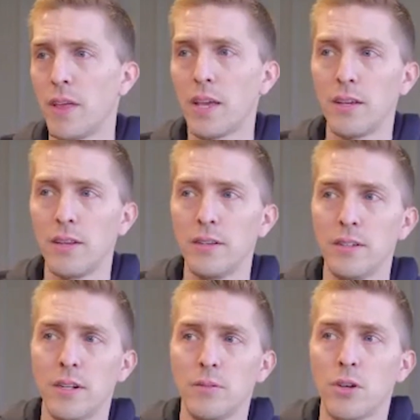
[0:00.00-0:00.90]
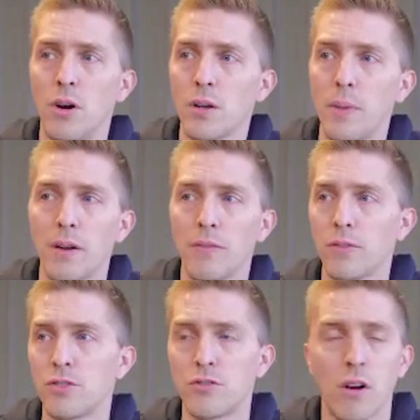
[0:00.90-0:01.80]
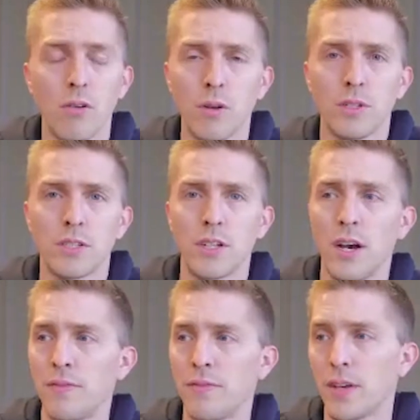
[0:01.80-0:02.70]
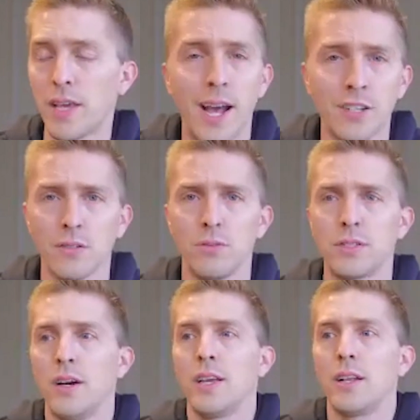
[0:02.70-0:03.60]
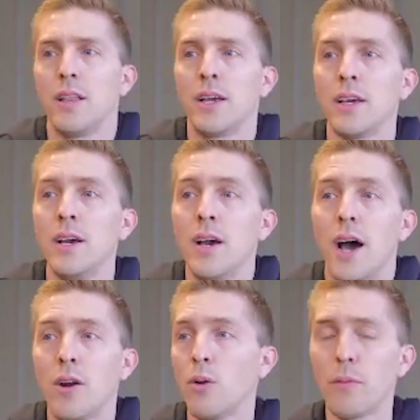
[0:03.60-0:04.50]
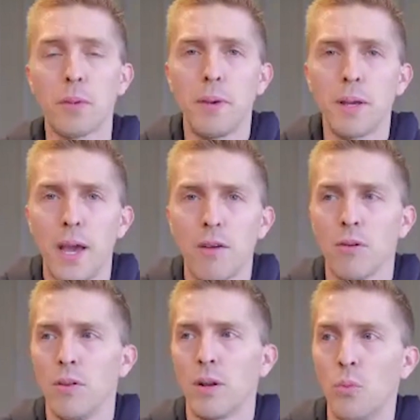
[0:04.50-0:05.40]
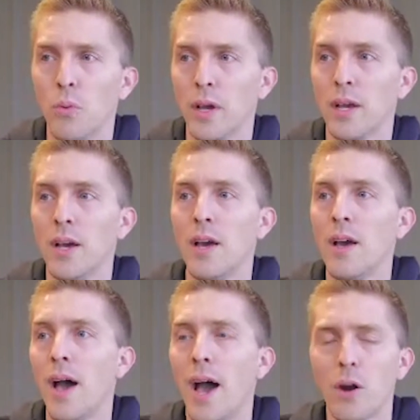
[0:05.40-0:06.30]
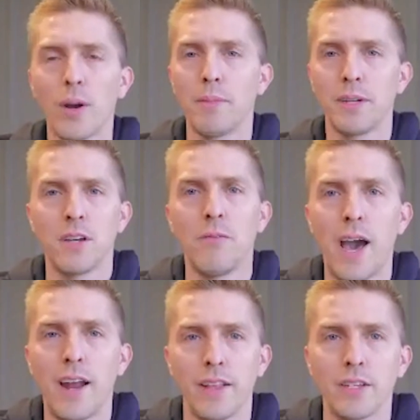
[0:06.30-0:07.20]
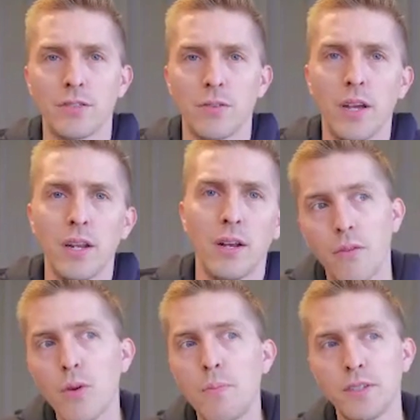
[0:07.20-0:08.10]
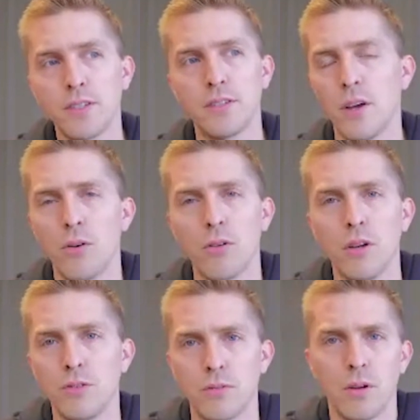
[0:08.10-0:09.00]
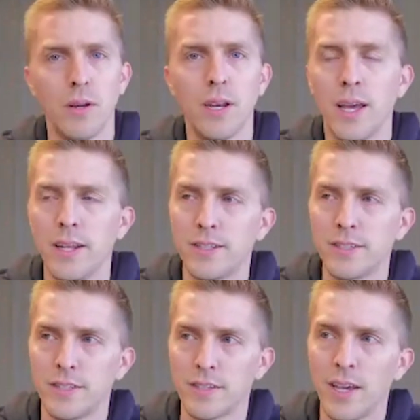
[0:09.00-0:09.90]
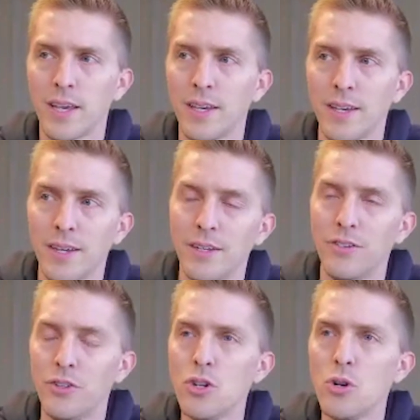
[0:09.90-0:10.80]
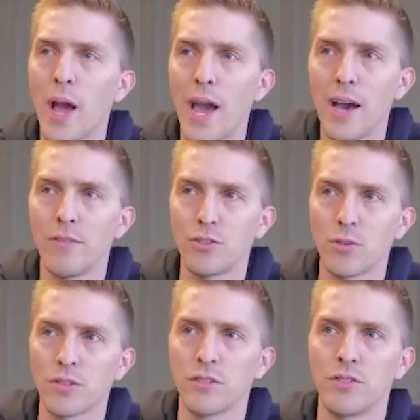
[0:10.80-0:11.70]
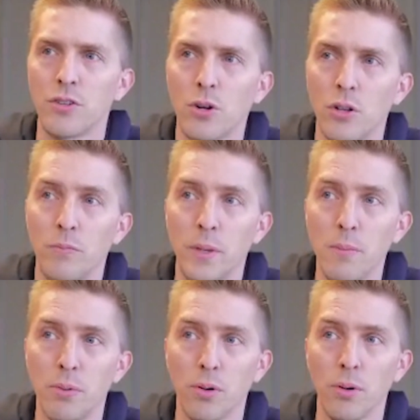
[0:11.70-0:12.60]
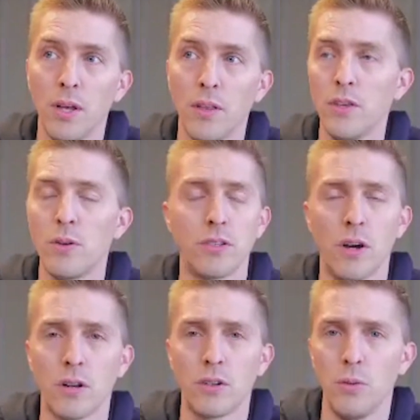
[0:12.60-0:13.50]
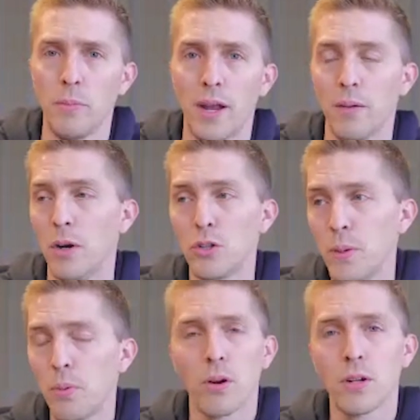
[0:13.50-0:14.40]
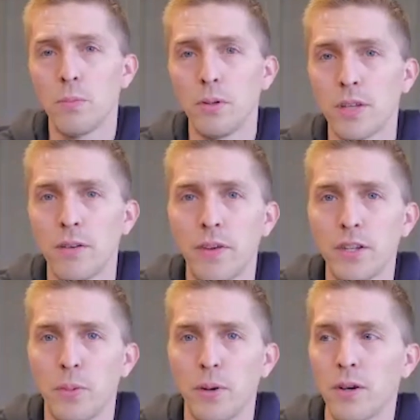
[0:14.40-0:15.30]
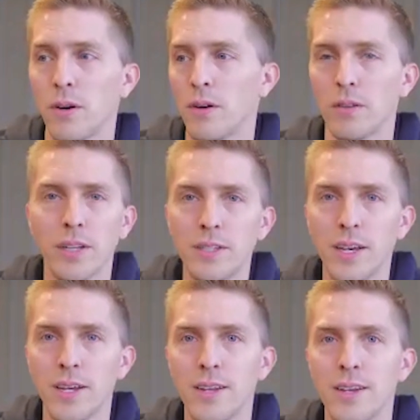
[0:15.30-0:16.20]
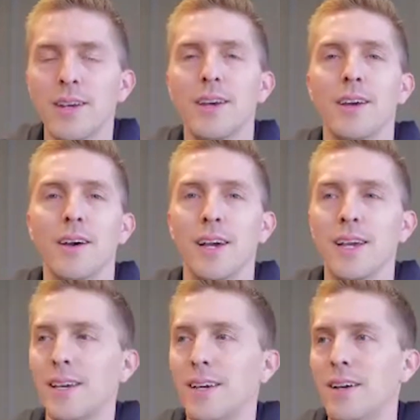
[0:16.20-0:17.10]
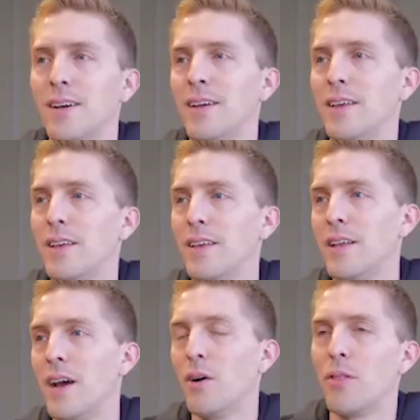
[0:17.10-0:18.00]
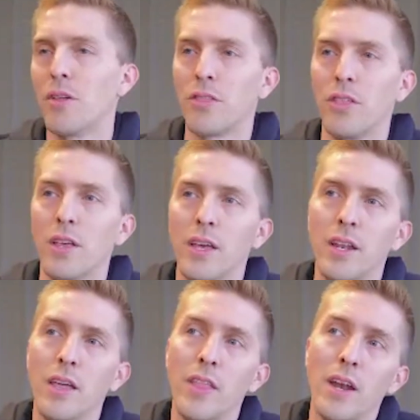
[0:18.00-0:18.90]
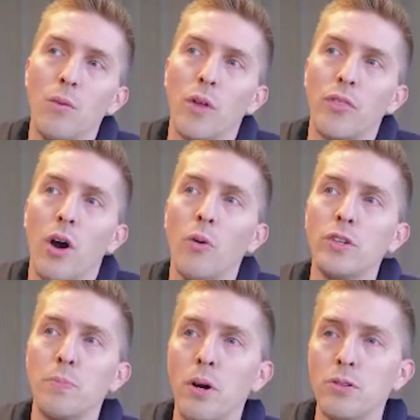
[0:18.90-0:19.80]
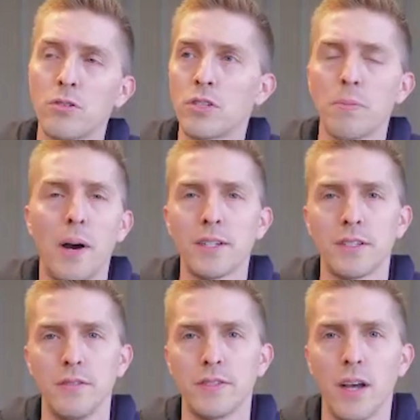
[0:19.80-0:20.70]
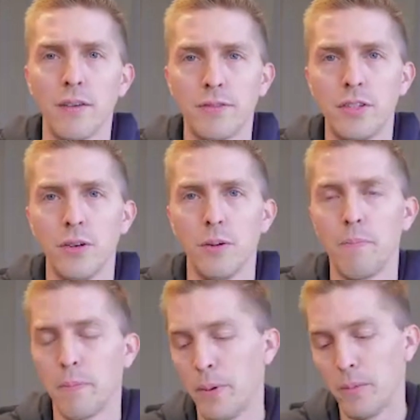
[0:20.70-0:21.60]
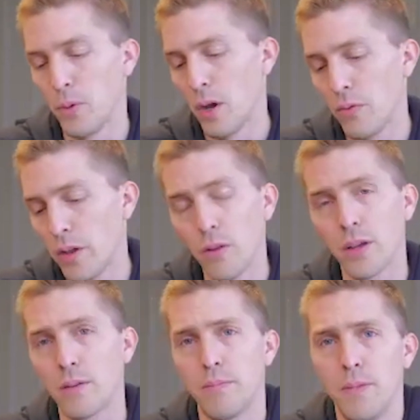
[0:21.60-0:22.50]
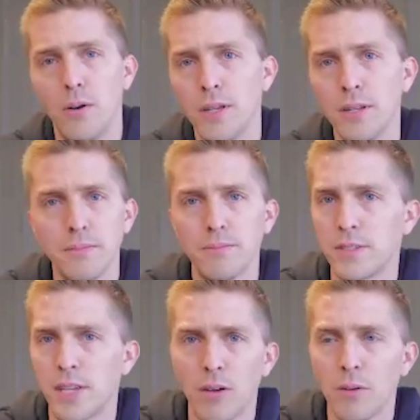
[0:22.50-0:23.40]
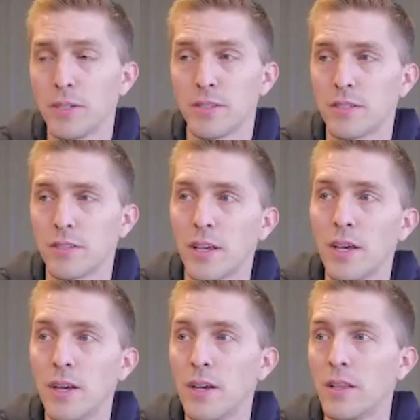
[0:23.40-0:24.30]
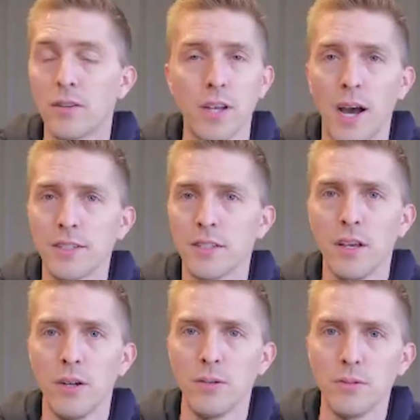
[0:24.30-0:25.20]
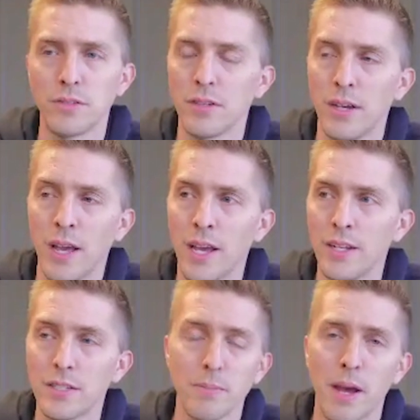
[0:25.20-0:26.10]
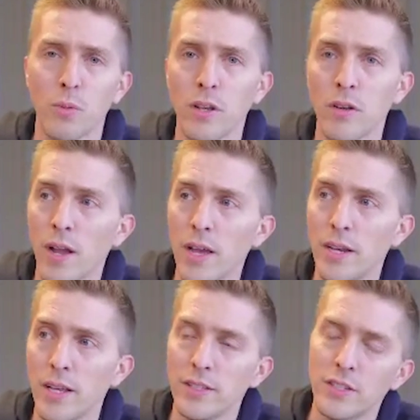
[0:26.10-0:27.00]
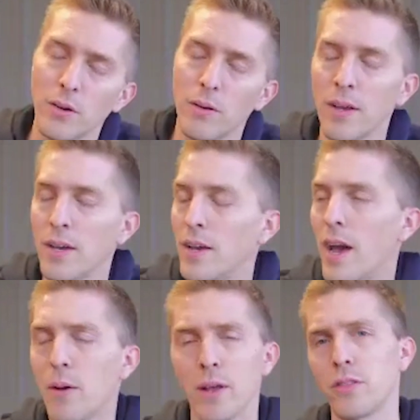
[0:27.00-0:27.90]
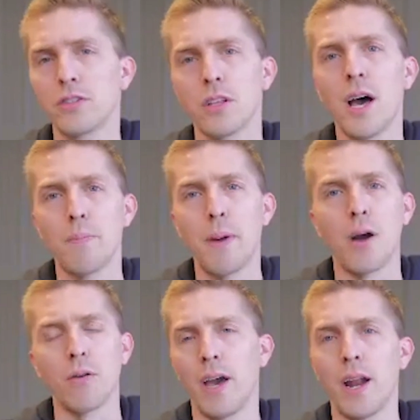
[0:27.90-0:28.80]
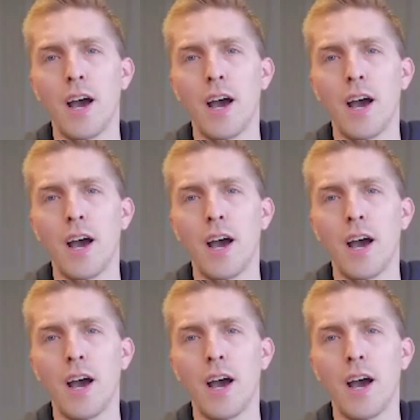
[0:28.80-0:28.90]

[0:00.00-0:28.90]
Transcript: They can, talk about if they're struggling with stuff, like cash flow's tight. Like, I don't know if I'm going to make payroll. Like how do I get myself out of this, right? Every business owner goes through it. And it's just like, do you have a trusted circle of people that you can talk to about it? Most people aren't going to post that on Facebook or LinkedIn. Like, and then what they always post are just the positive stuff too. But we all know that owning and scaling a business, like there's highs and lows, and doesn't matter what you're in. And so anyway, there's a lot of power to that.